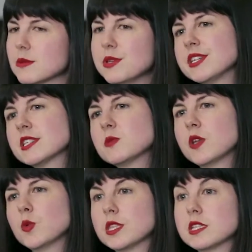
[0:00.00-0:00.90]
are being
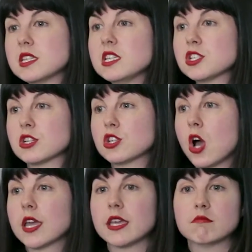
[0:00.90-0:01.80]
spent with the teacher
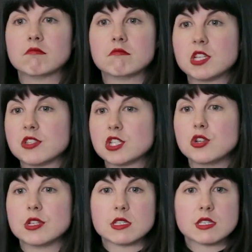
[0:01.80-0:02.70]
talking to the
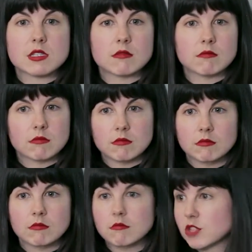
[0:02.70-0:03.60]
students,
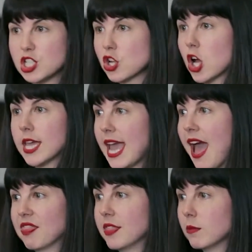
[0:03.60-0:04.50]
just talking
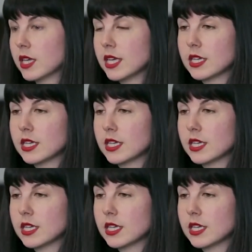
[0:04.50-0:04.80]
at them?